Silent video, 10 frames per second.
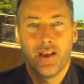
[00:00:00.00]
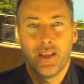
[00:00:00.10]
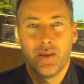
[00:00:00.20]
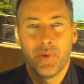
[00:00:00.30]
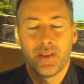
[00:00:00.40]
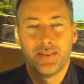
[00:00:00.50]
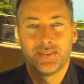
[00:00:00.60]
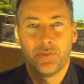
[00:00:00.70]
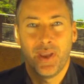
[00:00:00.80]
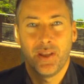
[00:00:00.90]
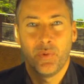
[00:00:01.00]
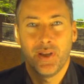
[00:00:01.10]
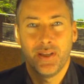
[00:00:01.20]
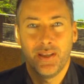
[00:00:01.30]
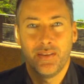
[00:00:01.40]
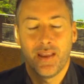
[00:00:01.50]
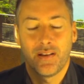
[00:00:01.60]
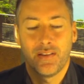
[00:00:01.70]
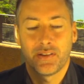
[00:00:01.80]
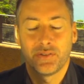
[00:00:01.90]
in making some headway in that
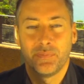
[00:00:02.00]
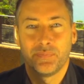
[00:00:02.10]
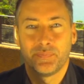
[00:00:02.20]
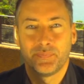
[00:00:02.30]
election?